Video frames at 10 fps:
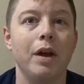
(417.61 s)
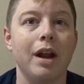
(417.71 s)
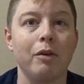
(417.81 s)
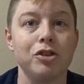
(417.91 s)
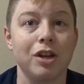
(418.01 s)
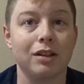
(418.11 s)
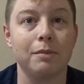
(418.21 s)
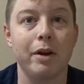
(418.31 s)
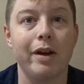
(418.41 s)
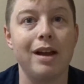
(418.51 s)
and I will check
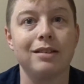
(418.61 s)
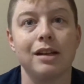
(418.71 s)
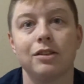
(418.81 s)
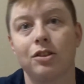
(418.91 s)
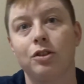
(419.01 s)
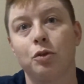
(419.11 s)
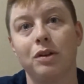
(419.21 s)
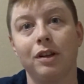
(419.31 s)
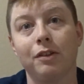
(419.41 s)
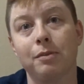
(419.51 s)
them out as I start
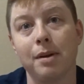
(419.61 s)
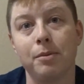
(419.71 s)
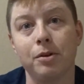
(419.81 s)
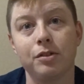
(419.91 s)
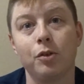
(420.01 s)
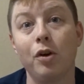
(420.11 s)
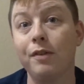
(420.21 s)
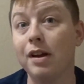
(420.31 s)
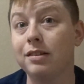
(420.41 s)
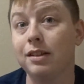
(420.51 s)
dwindling through my books, or if
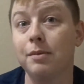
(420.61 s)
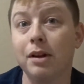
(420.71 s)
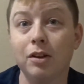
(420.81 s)
I see them at